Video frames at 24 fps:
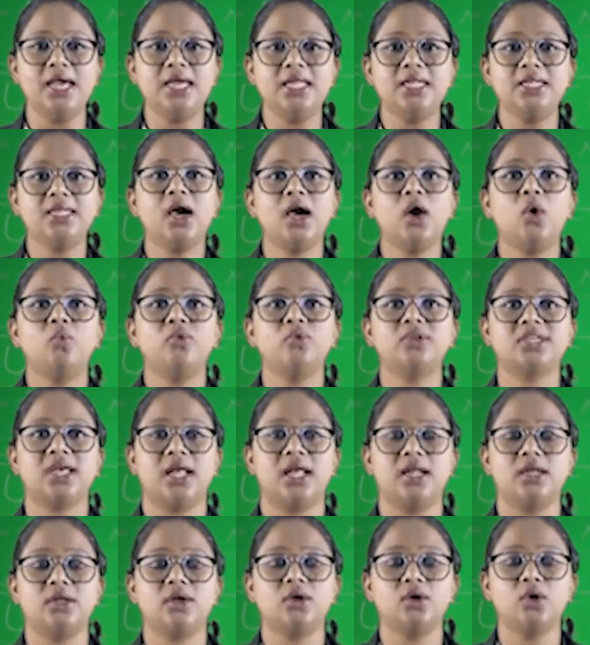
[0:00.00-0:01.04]
Now we
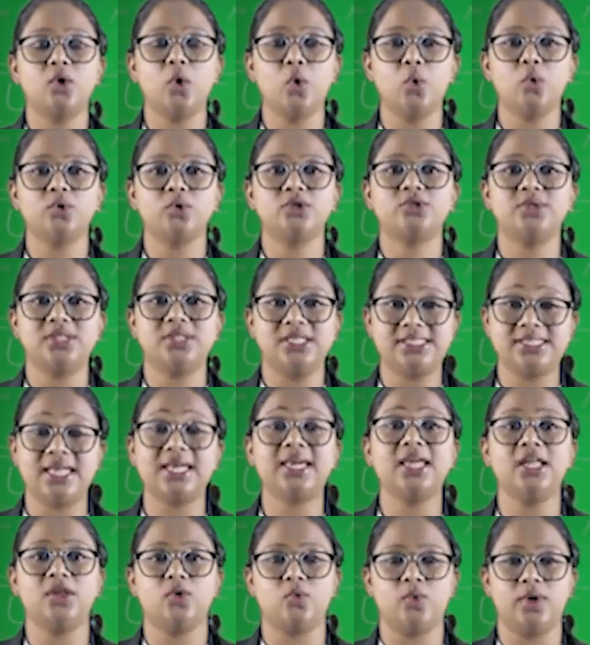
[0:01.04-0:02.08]
shall go to the
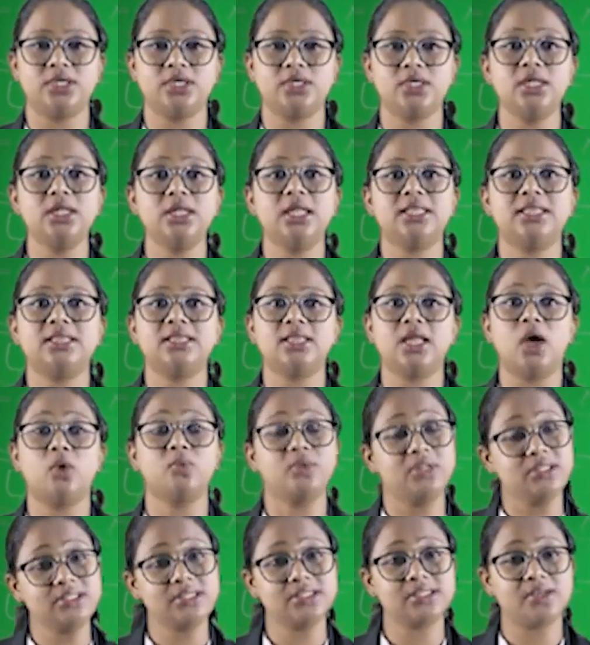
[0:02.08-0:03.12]
second question. Now
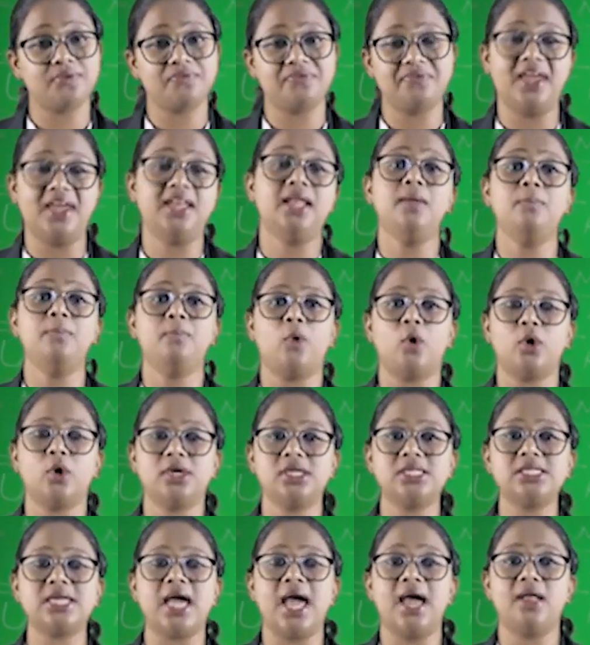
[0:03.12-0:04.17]
this is a very
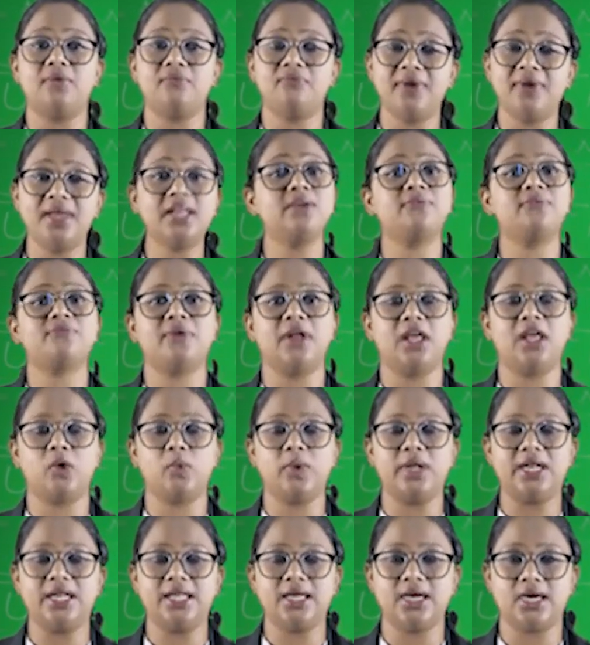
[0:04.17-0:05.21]
important and very
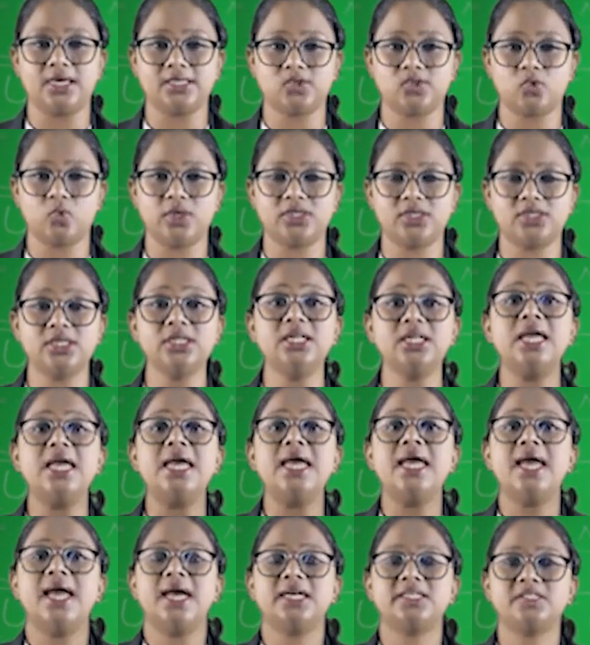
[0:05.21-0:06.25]
frequently asked question,
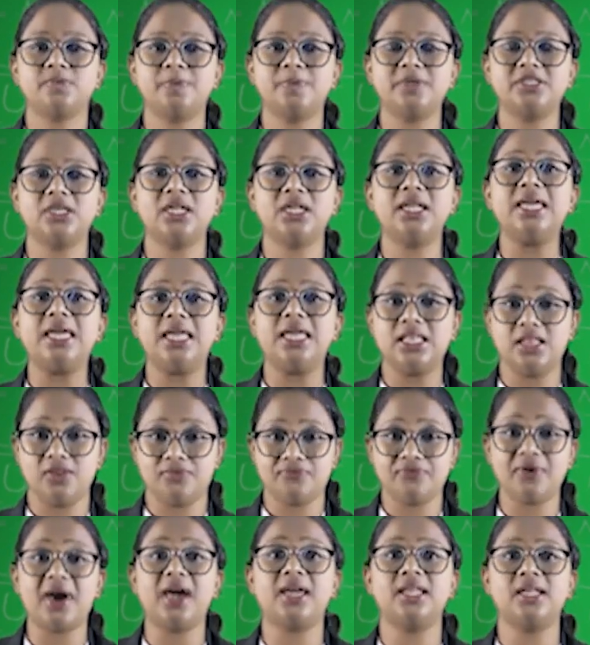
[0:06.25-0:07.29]
especially in the
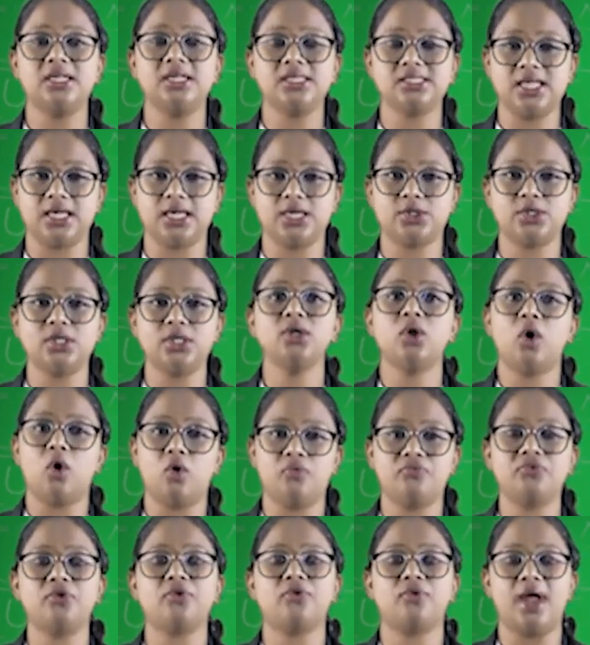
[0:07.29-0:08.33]
final section
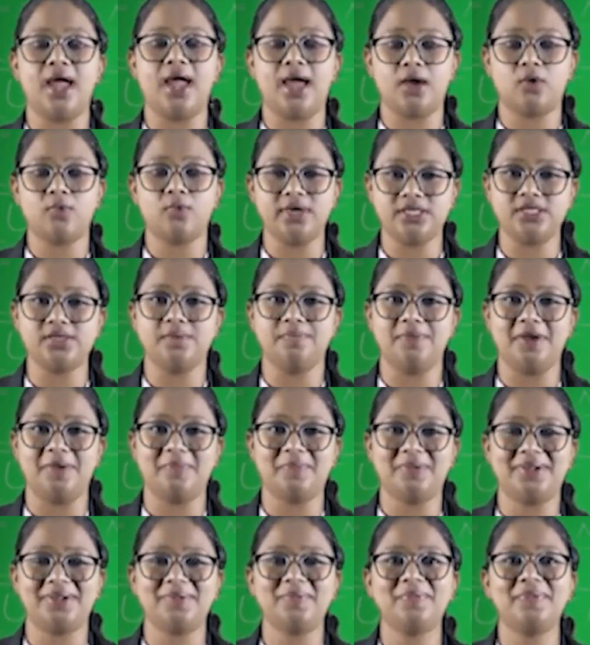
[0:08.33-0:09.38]
of your question
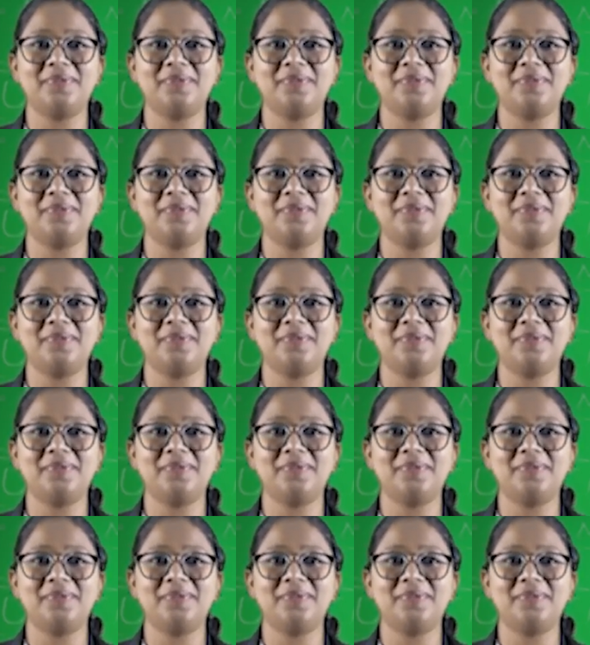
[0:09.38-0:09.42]
paper.